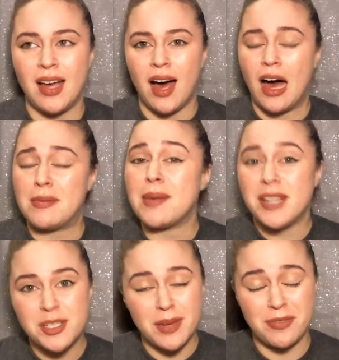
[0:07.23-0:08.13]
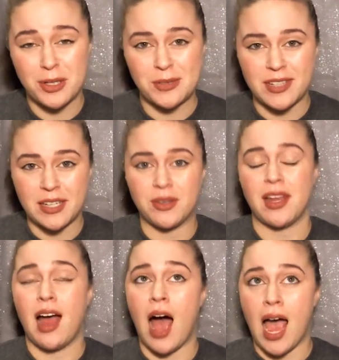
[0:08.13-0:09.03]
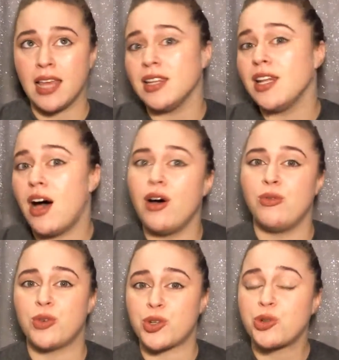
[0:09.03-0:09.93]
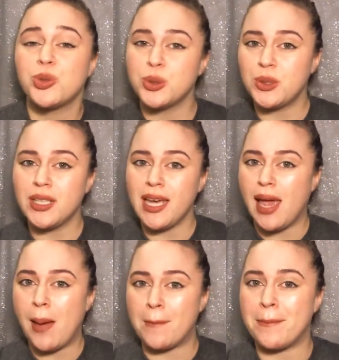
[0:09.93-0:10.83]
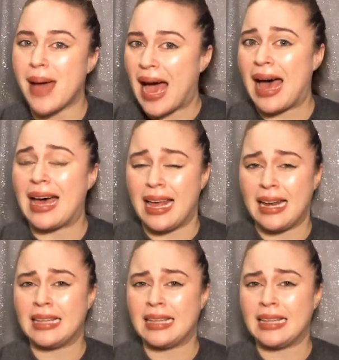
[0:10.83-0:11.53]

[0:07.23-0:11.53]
I mentioned in my first video that I love truly bad,